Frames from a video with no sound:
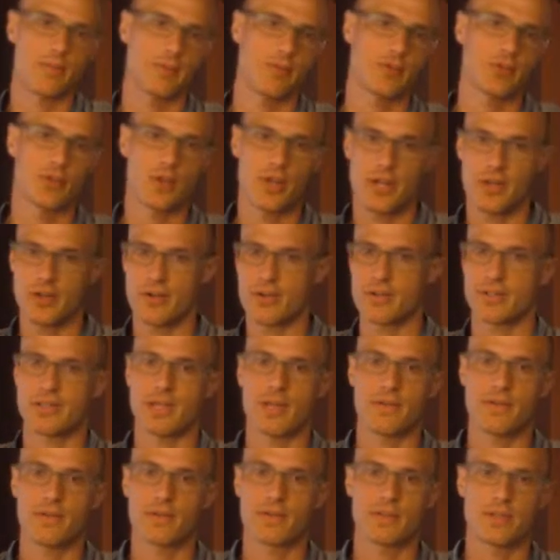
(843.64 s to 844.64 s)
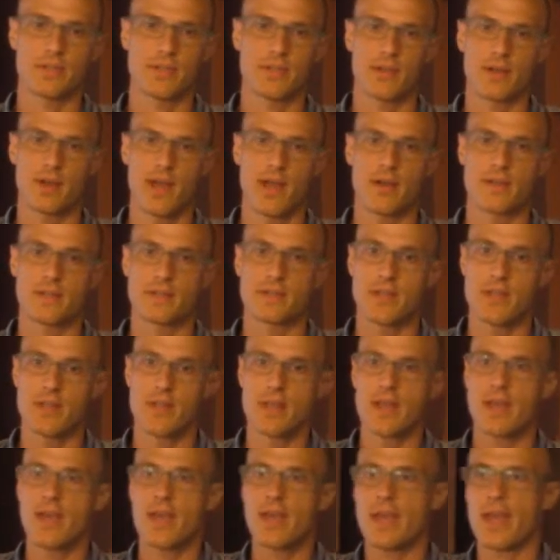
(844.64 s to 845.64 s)
You train yourself into the ground.
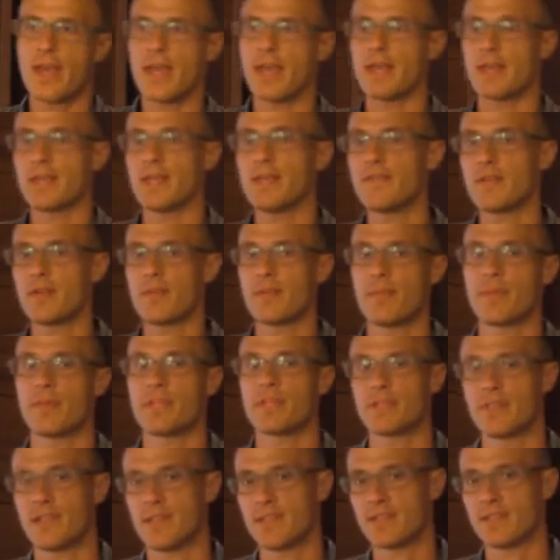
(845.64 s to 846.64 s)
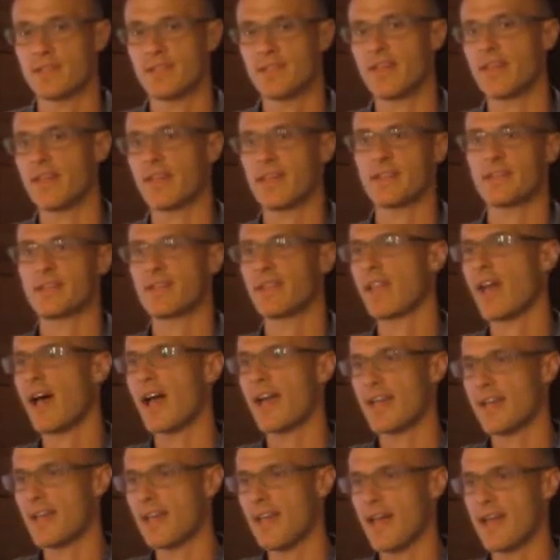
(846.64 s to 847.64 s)
And even in business, like it's
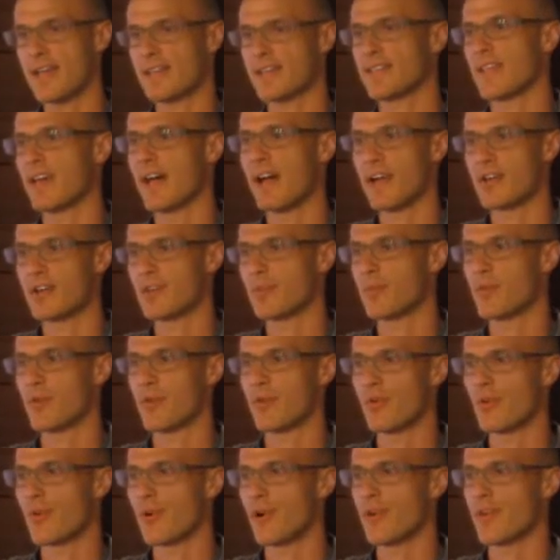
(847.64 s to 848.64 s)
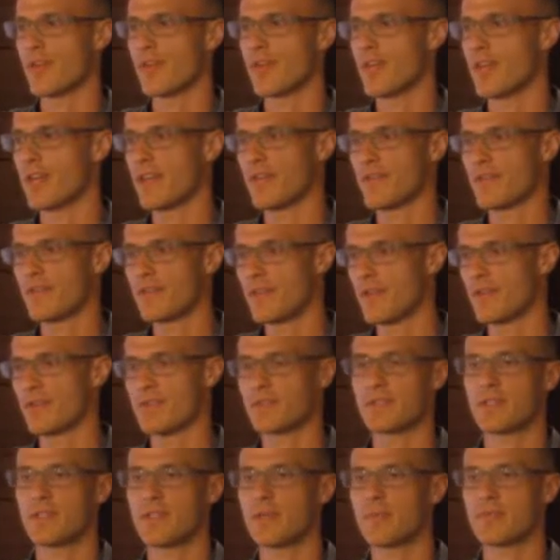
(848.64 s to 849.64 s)
lionized the entrepreneur that
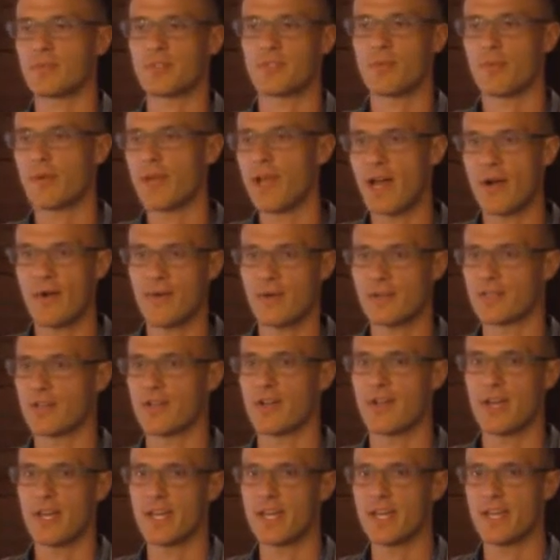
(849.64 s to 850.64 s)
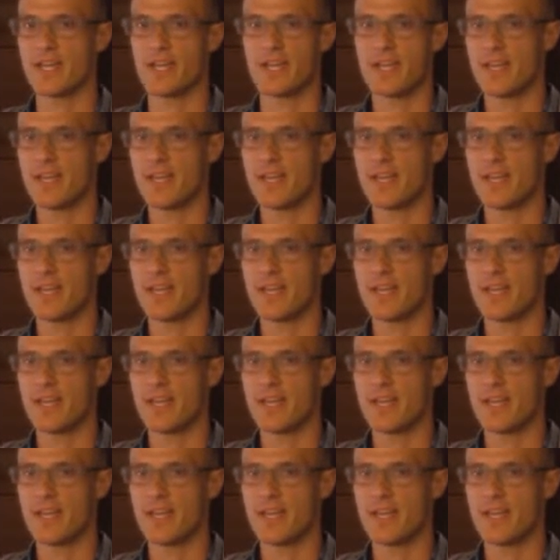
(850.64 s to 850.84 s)
sleeps 3 hours a night.